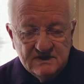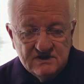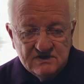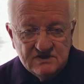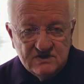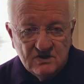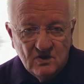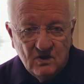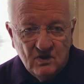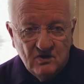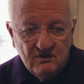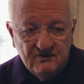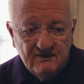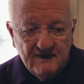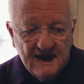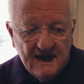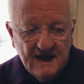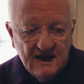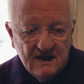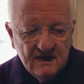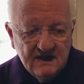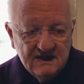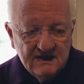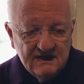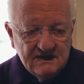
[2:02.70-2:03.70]
solo
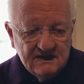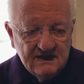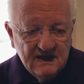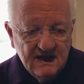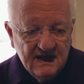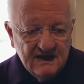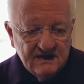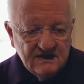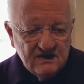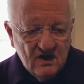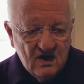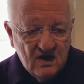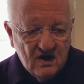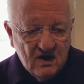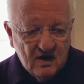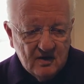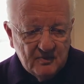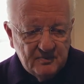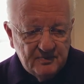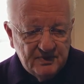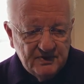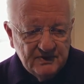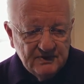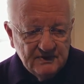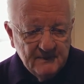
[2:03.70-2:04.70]
violin and
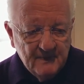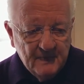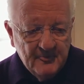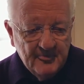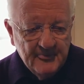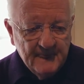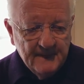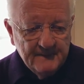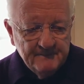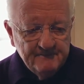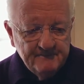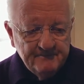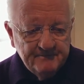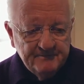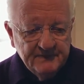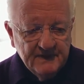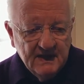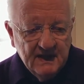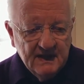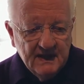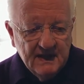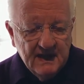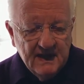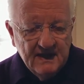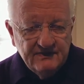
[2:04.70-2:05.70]
harp.
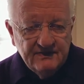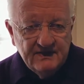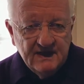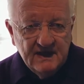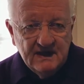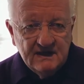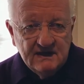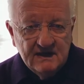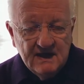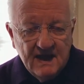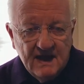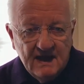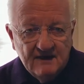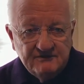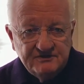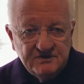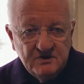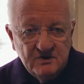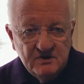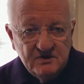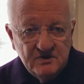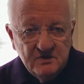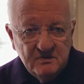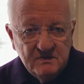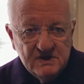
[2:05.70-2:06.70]
And then after
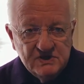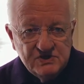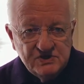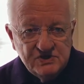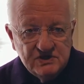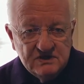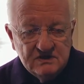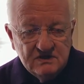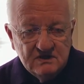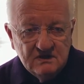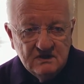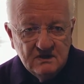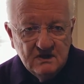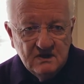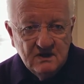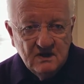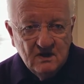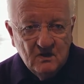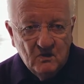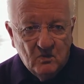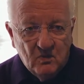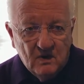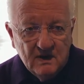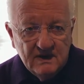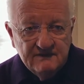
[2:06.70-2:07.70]
intermission,
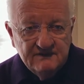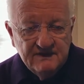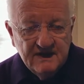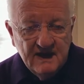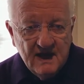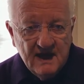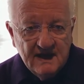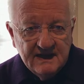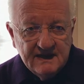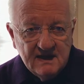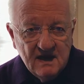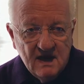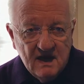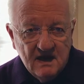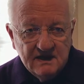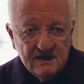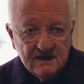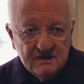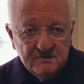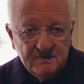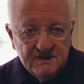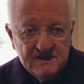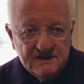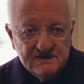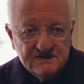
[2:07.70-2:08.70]
one of the
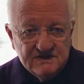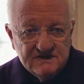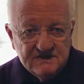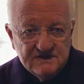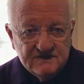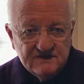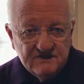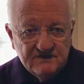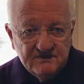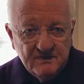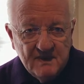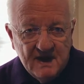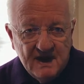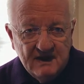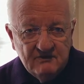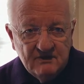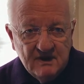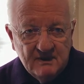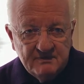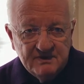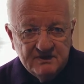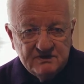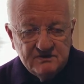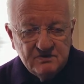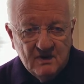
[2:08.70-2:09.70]
iconic pieces of my
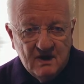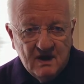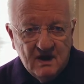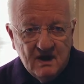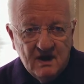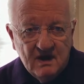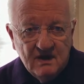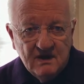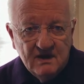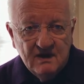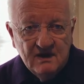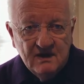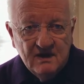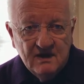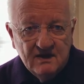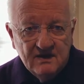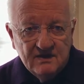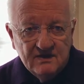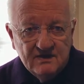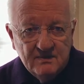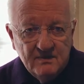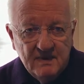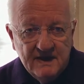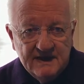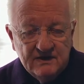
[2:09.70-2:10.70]
repertoire,
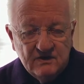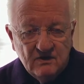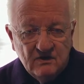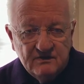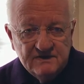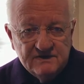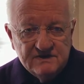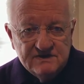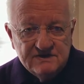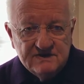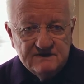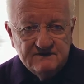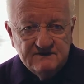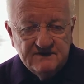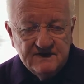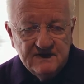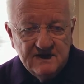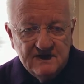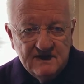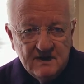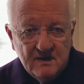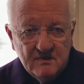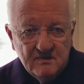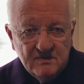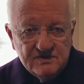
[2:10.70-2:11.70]
the Beethoven Symphony
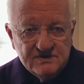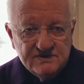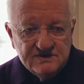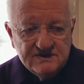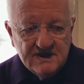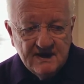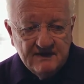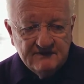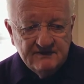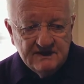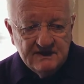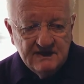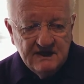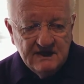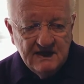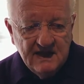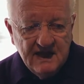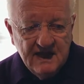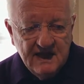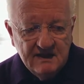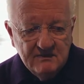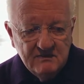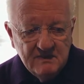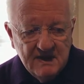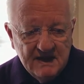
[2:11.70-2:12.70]
No. 7 in
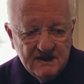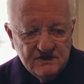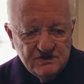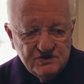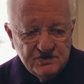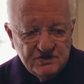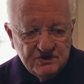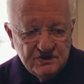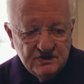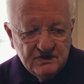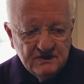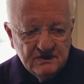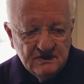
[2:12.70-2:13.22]
A major.